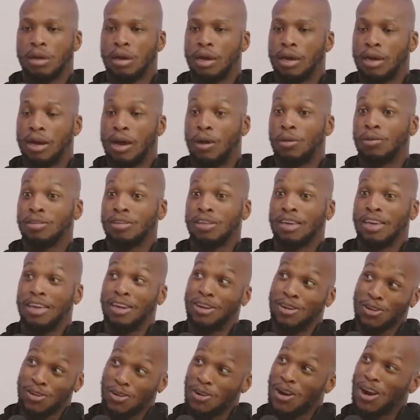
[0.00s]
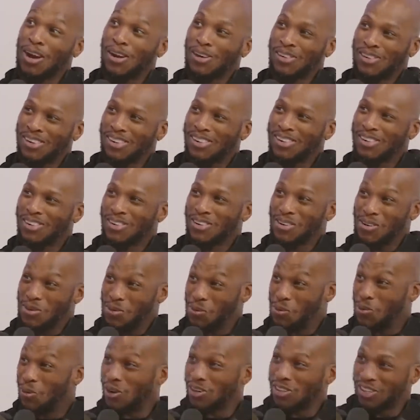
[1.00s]
I was in the crowd
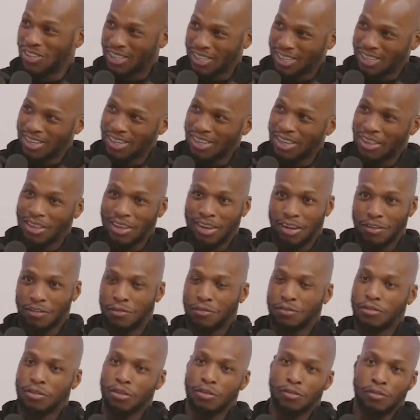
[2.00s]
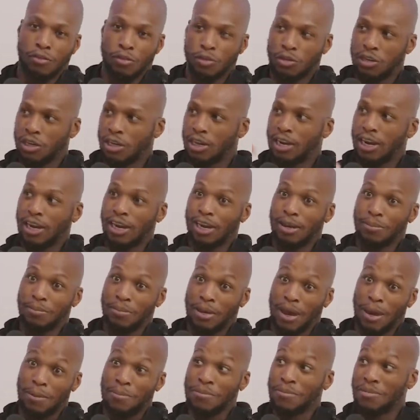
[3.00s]
watching, and then the full year later,
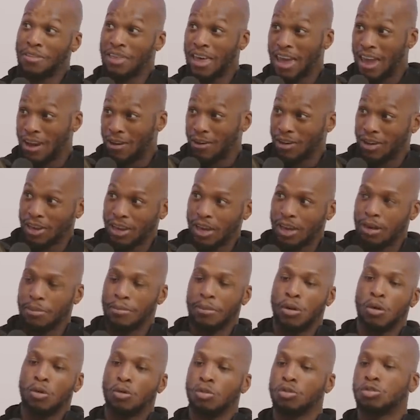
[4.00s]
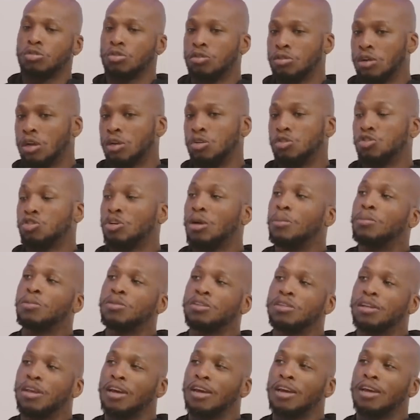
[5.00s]
I'm there again. But also Donald Trump
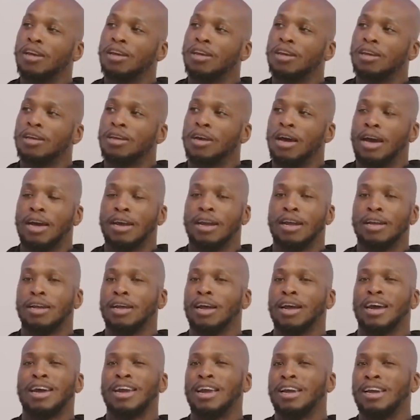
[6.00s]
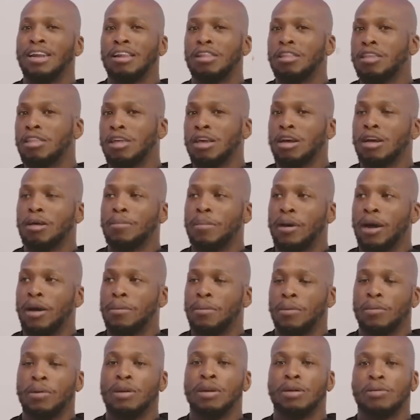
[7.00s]
was there, and I didn't think about it.
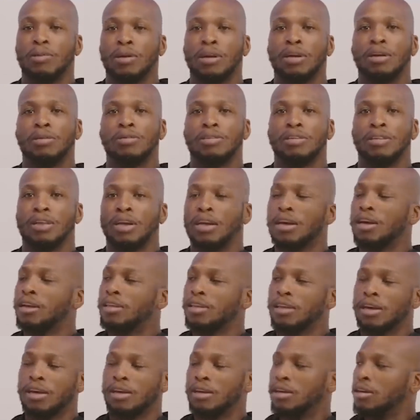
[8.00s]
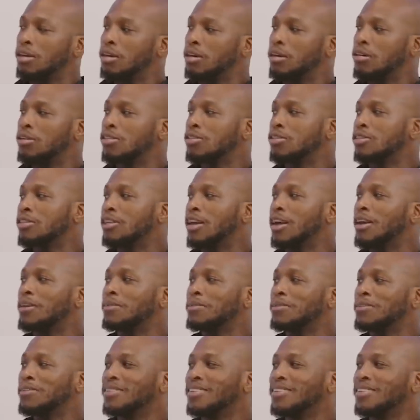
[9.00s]
But when he was there, I was like, oh snap!